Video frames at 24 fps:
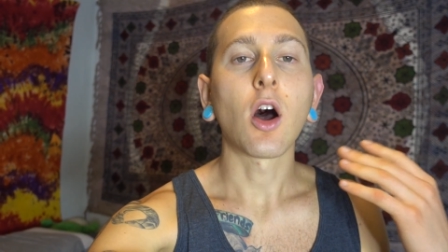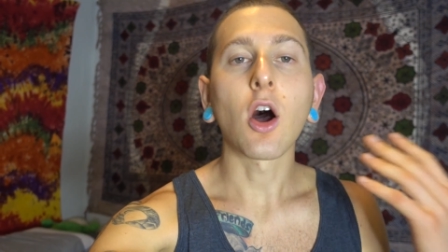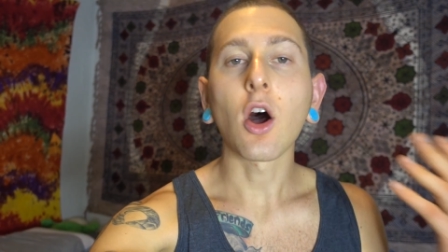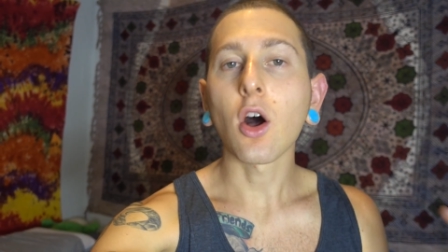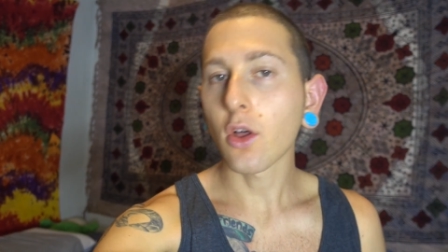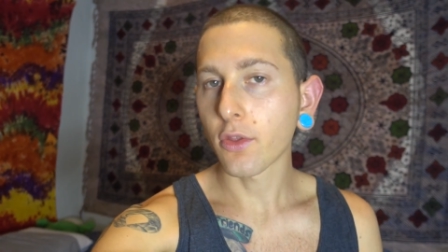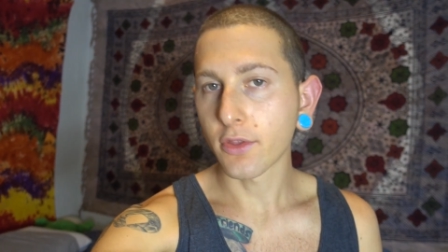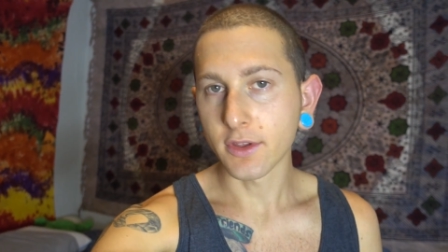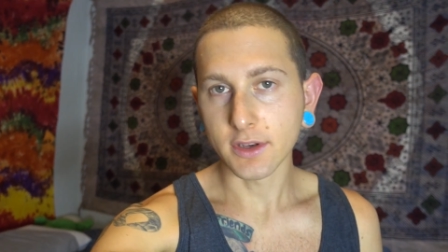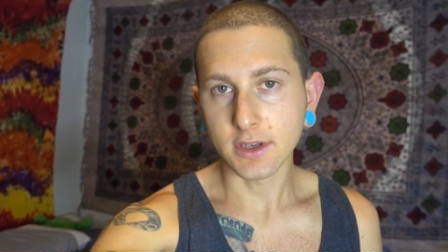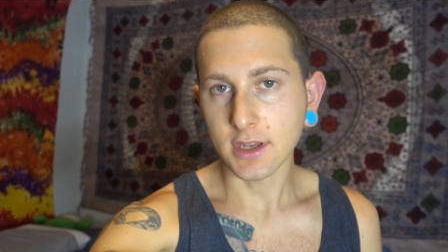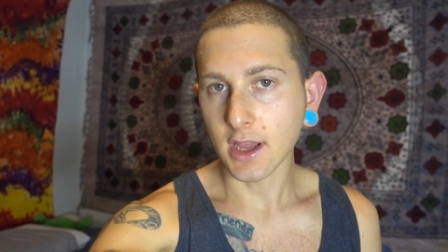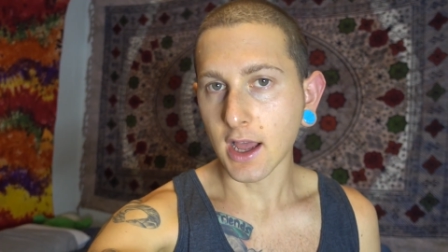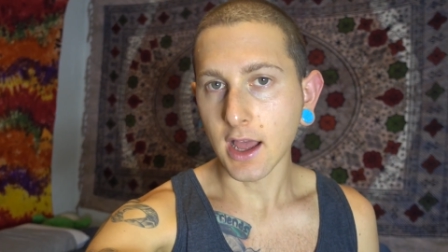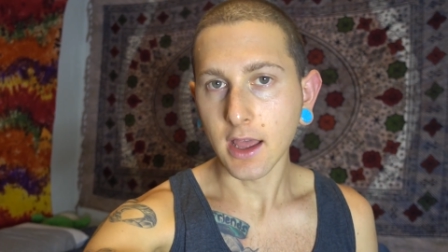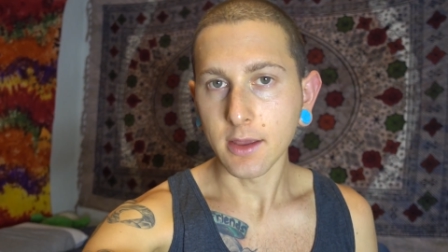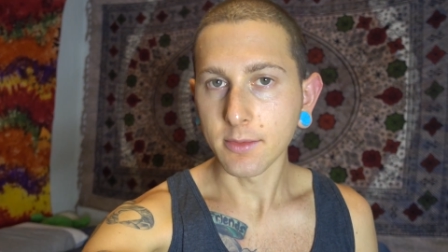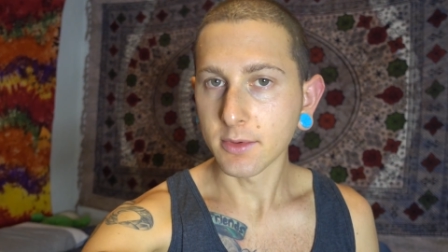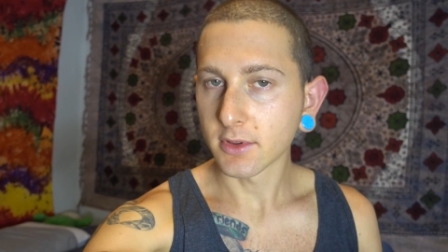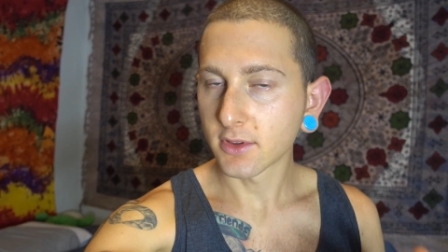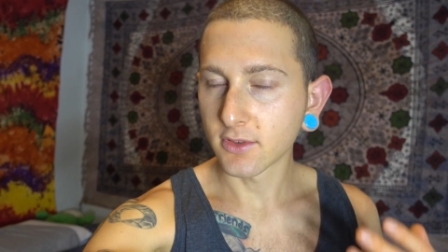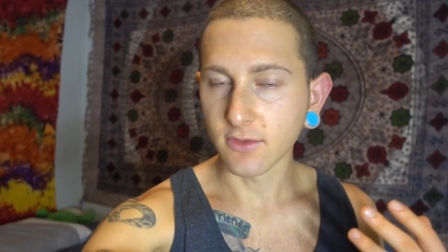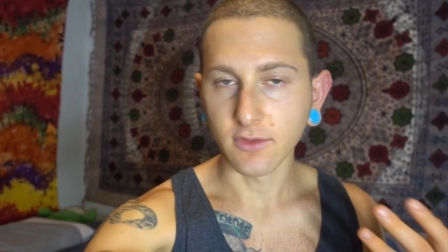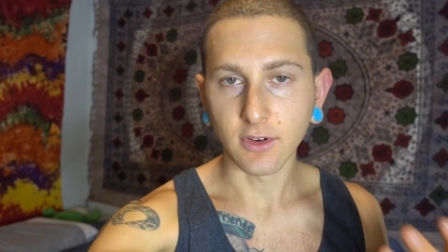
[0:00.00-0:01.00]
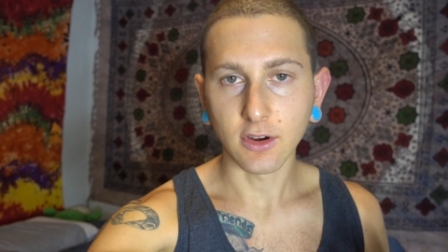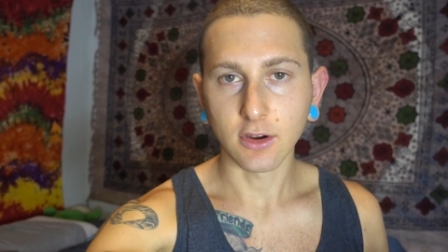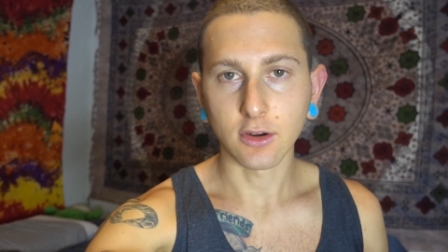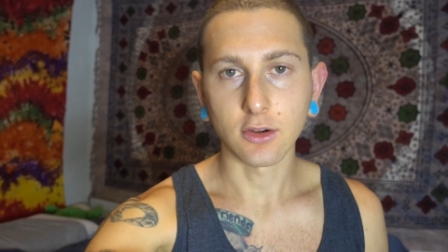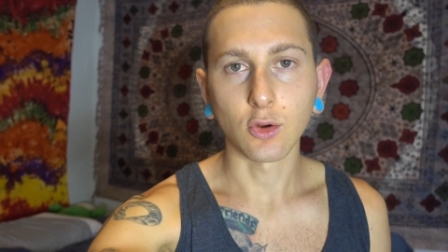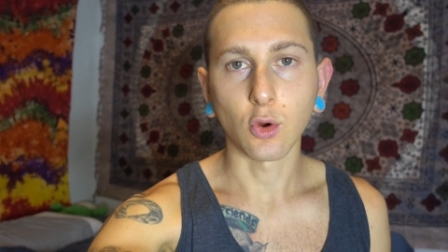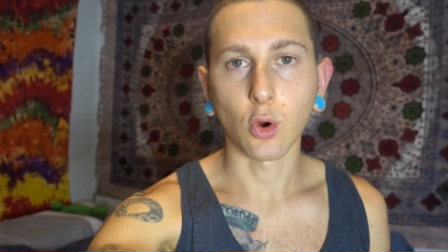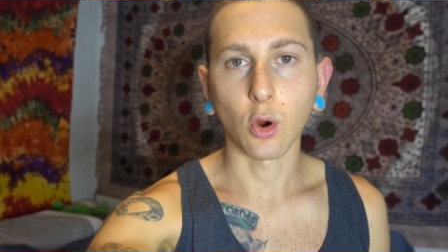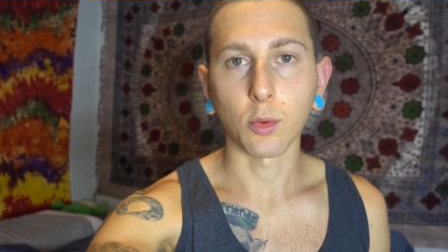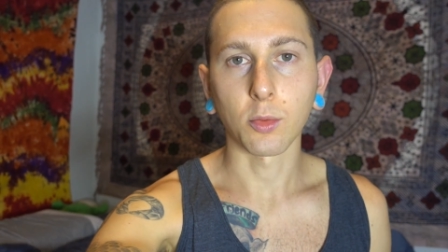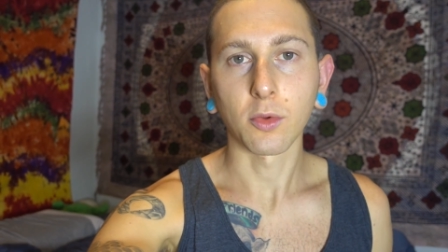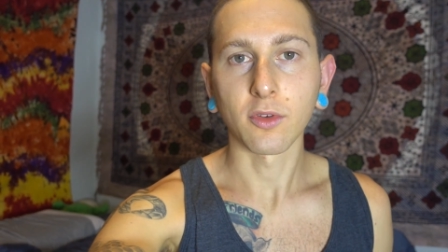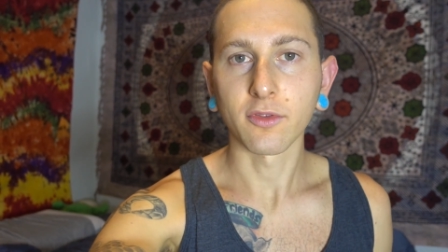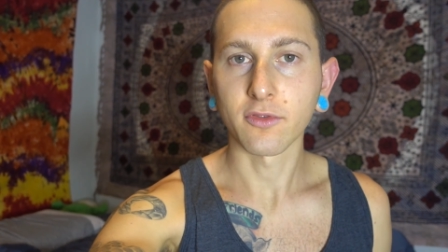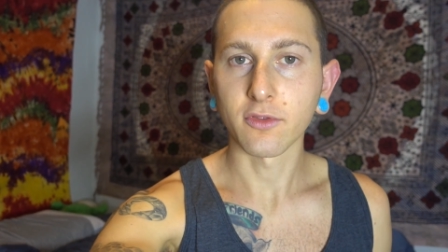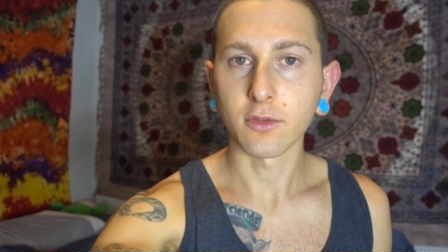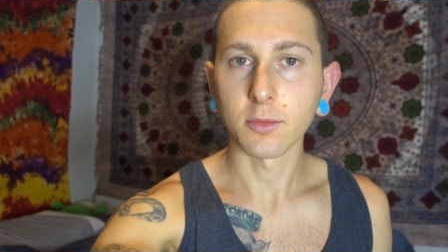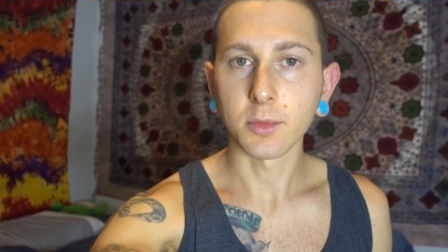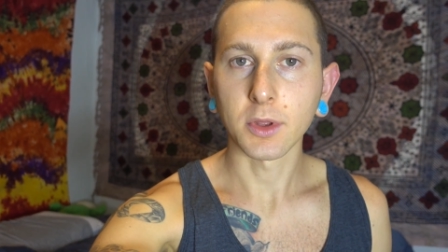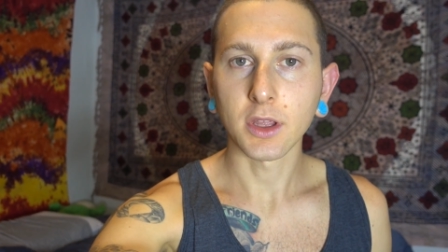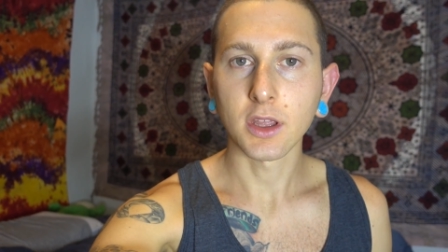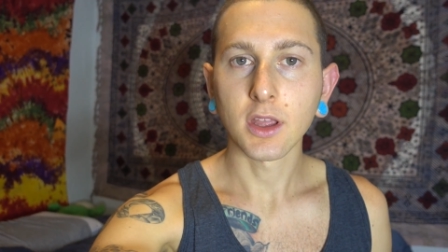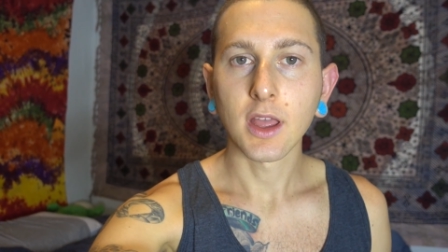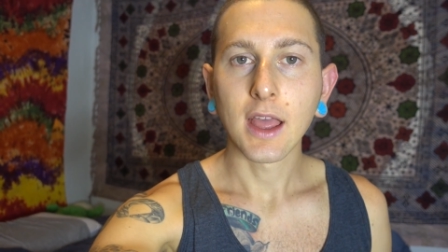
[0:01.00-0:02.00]
all the time. It's very normal for
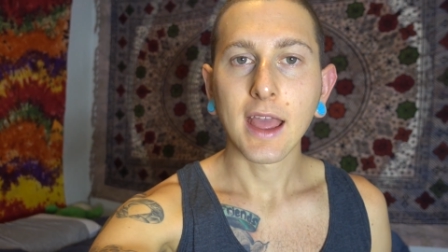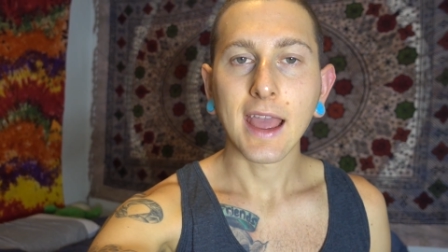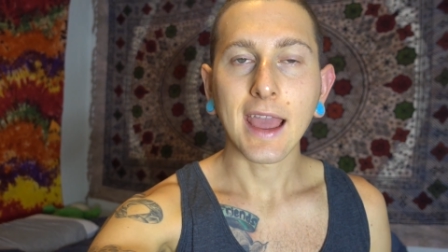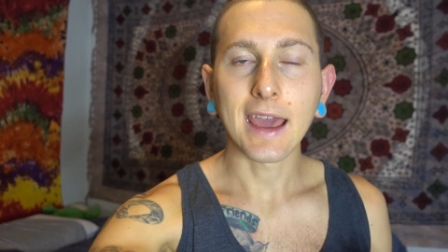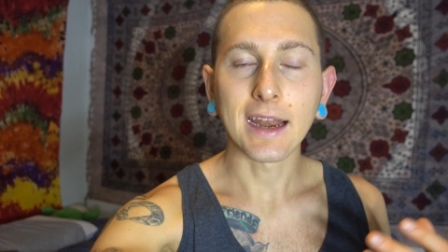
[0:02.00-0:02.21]
me.